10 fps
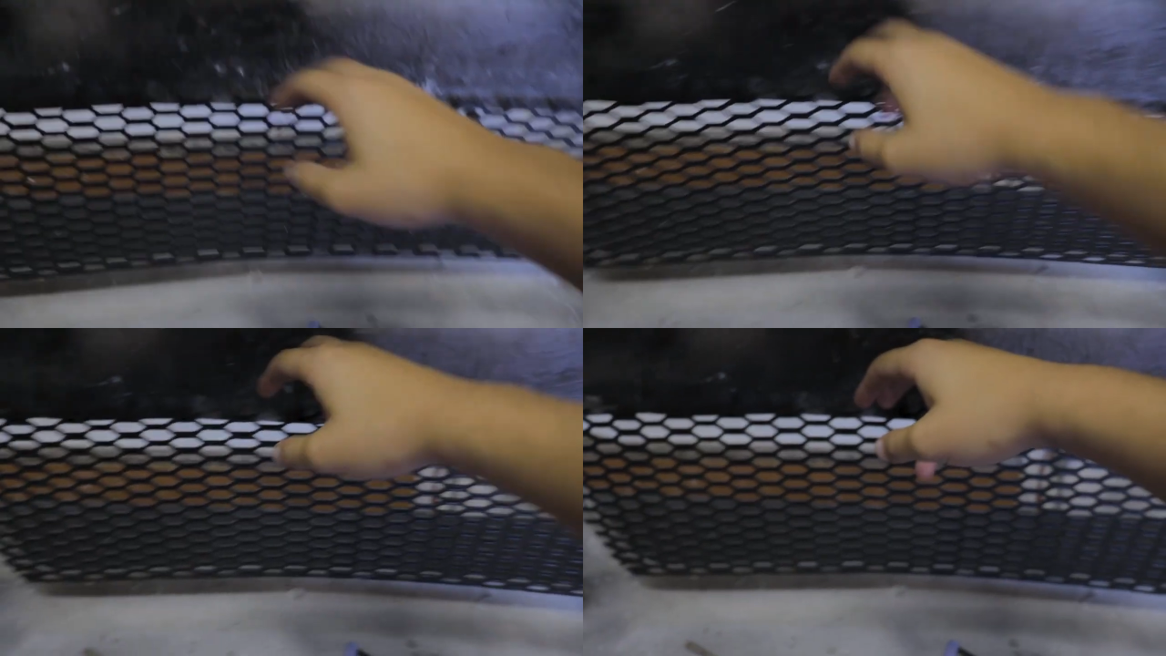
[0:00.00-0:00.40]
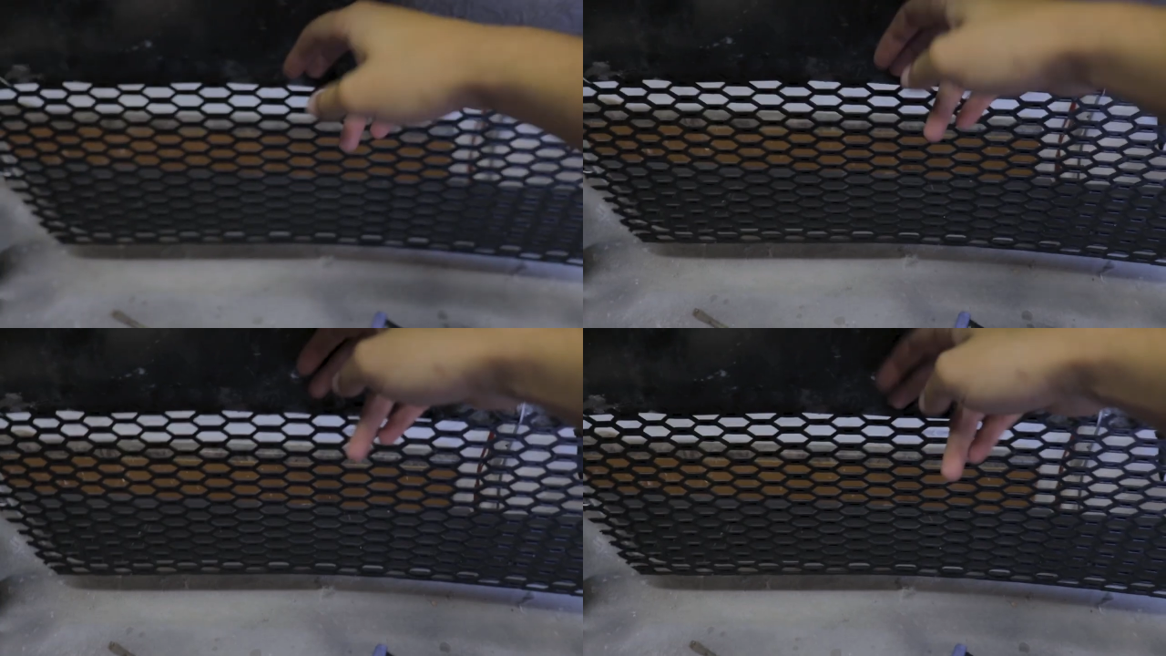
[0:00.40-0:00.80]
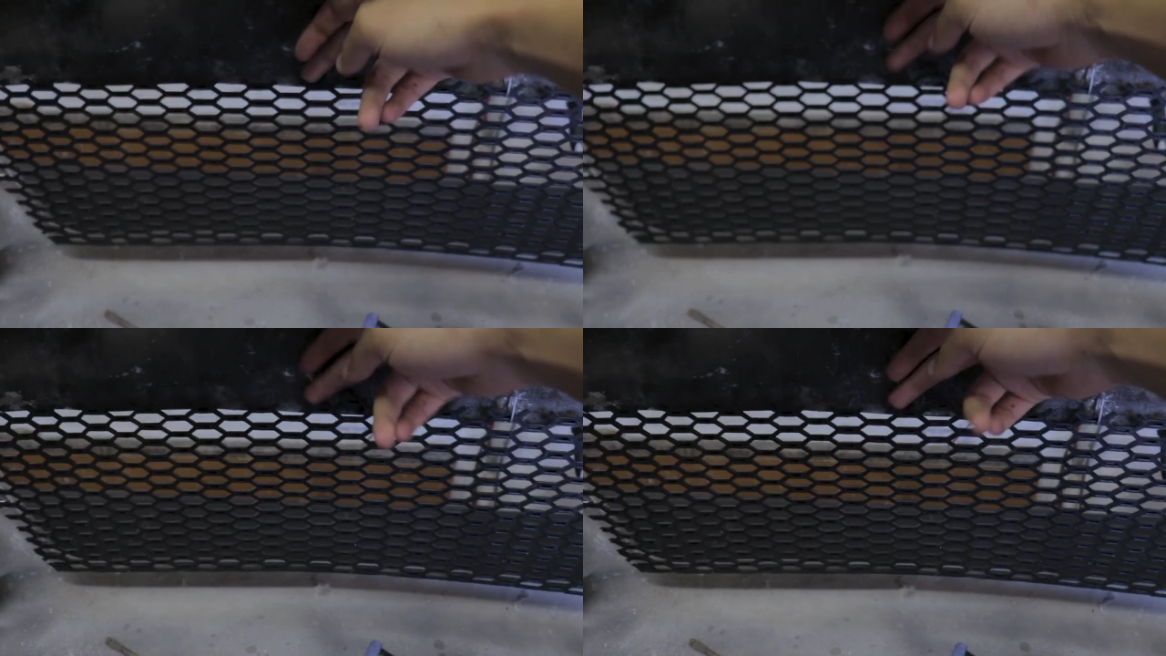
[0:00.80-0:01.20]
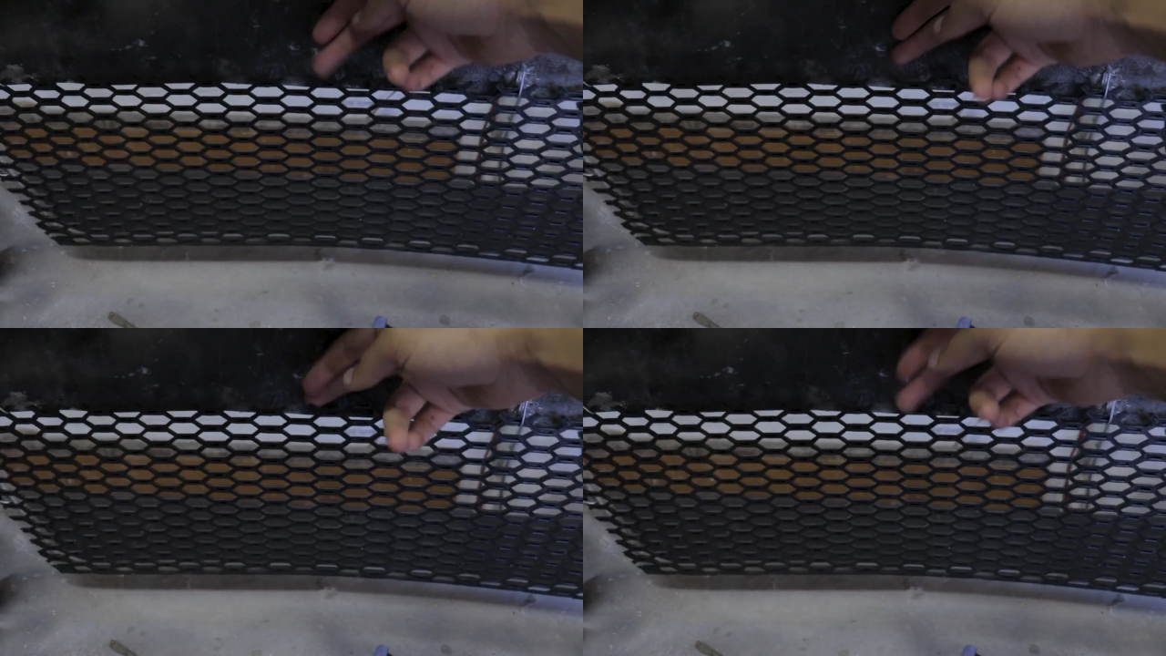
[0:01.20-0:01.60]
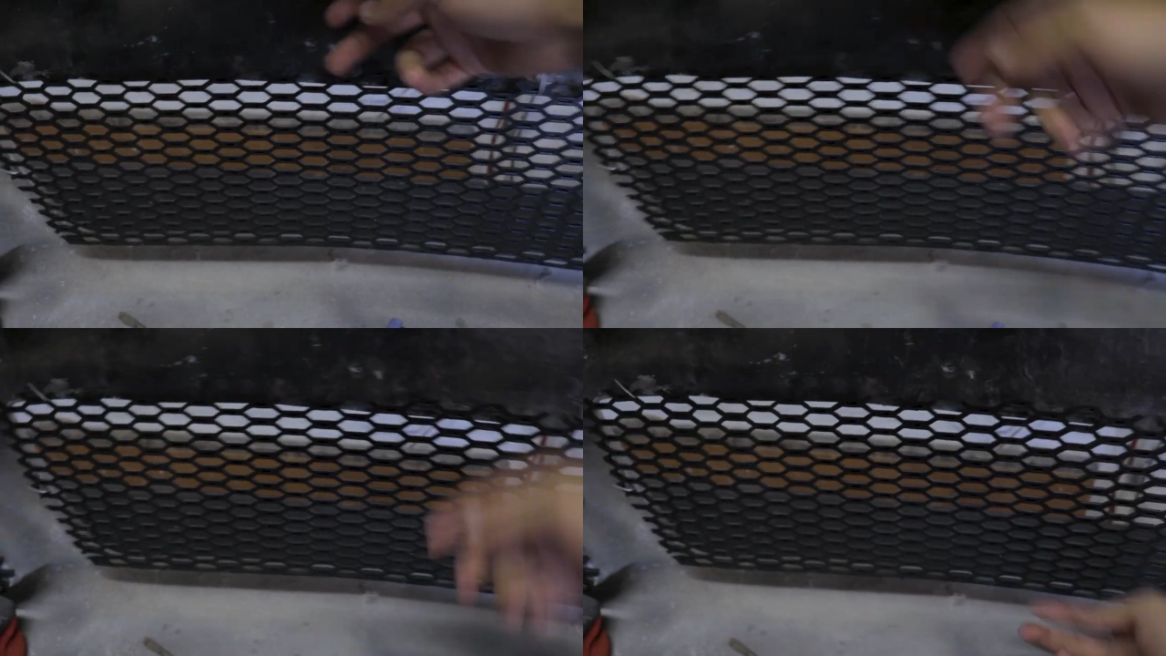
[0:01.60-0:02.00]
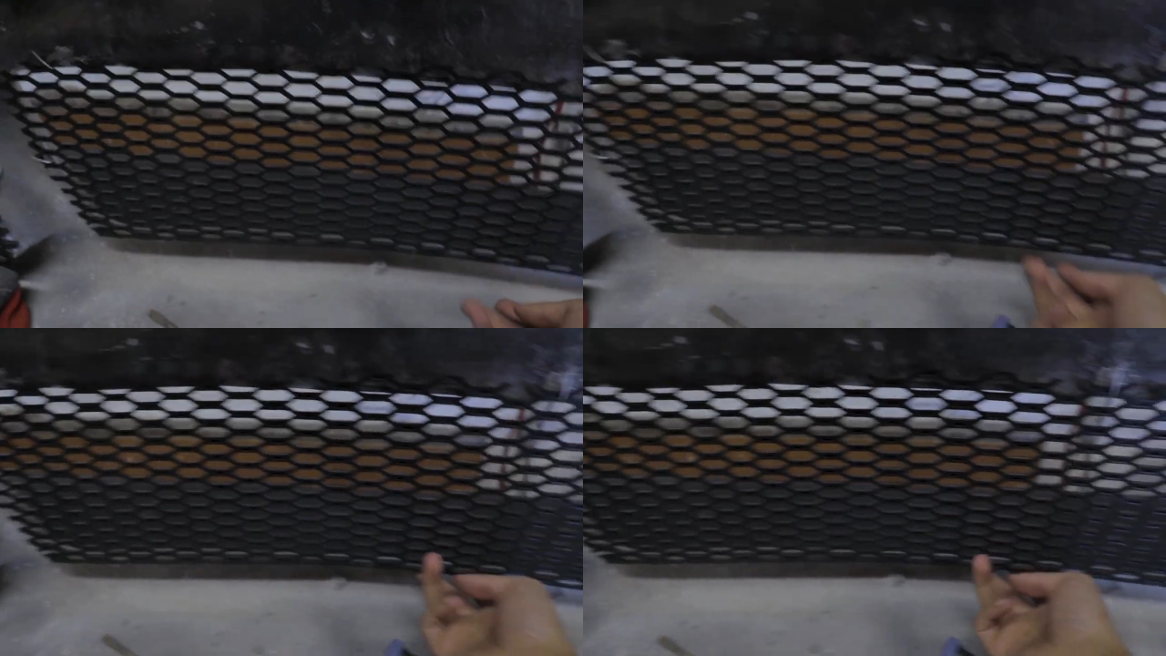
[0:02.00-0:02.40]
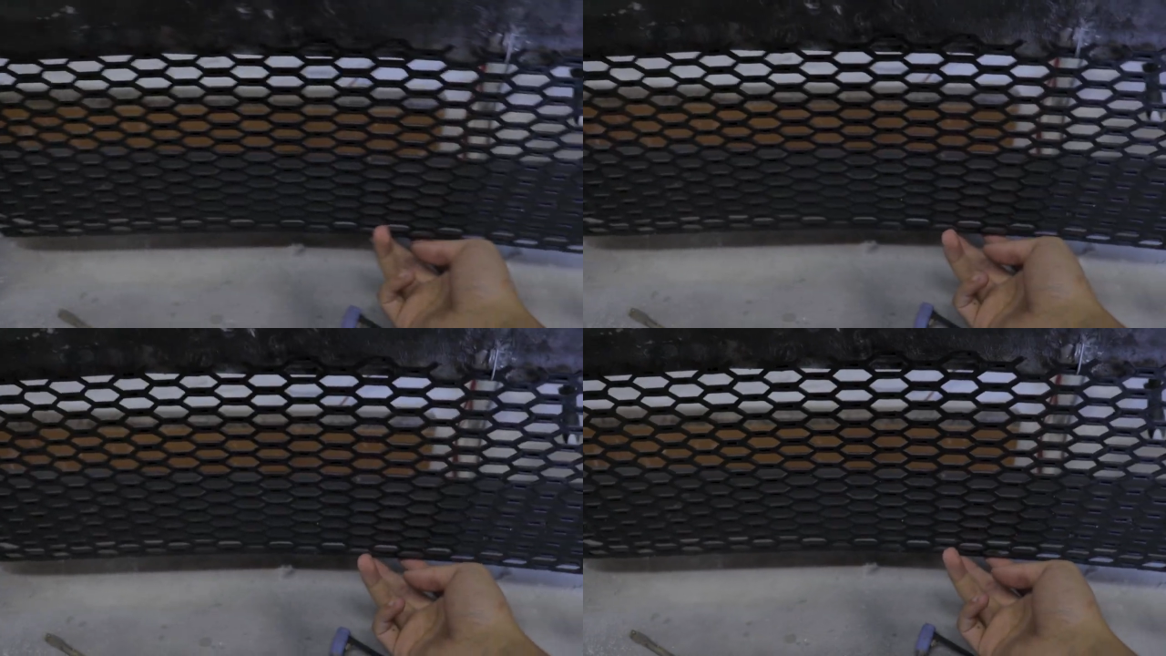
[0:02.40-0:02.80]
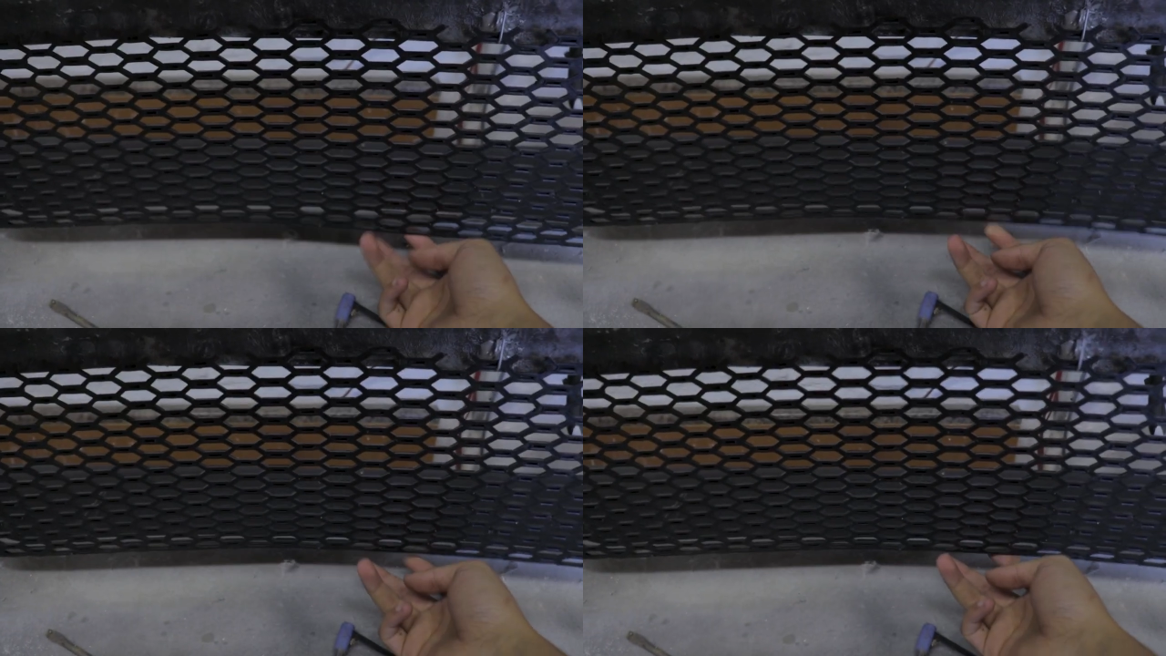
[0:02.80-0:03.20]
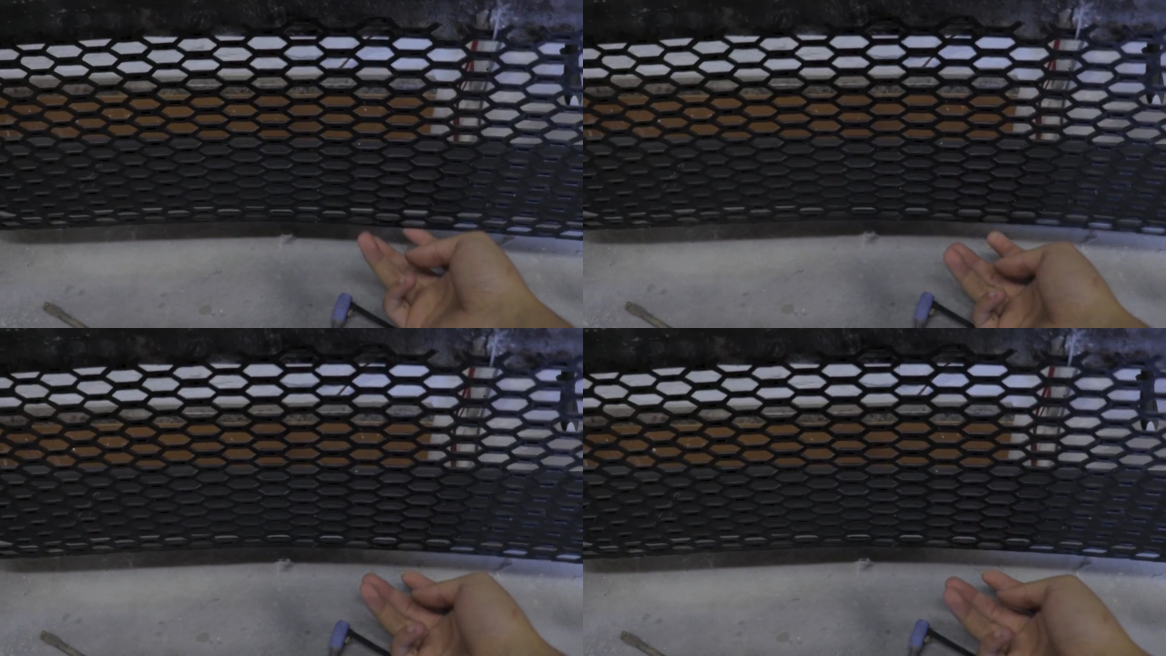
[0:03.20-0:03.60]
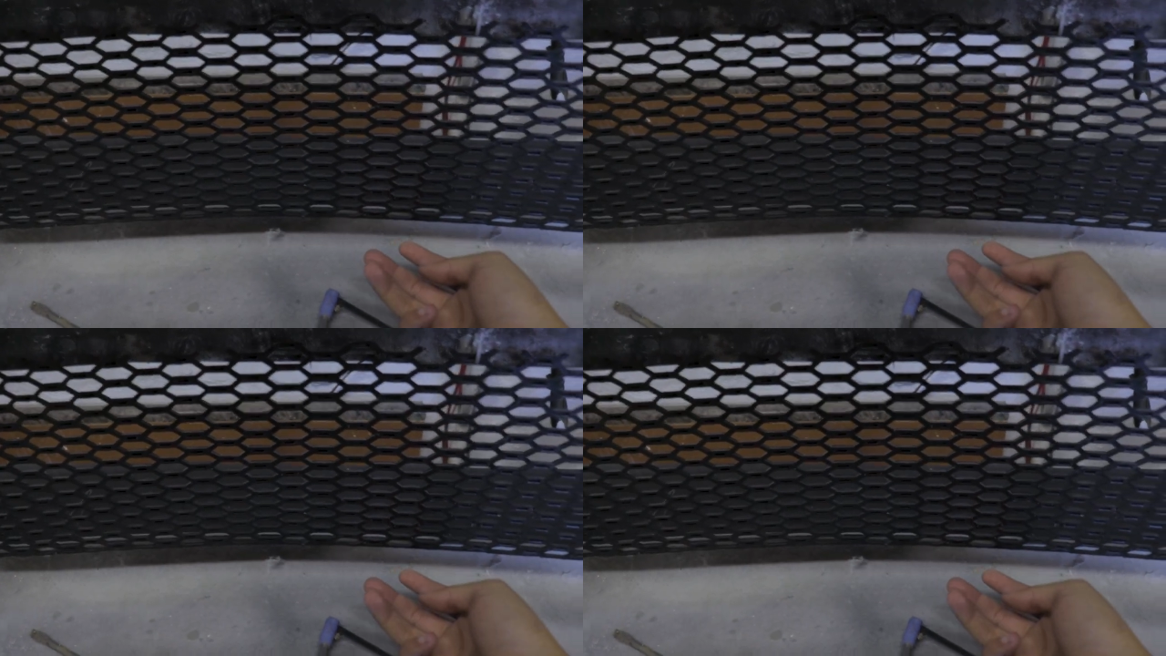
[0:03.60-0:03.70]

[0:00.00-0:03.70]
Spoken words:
(no speaker visible)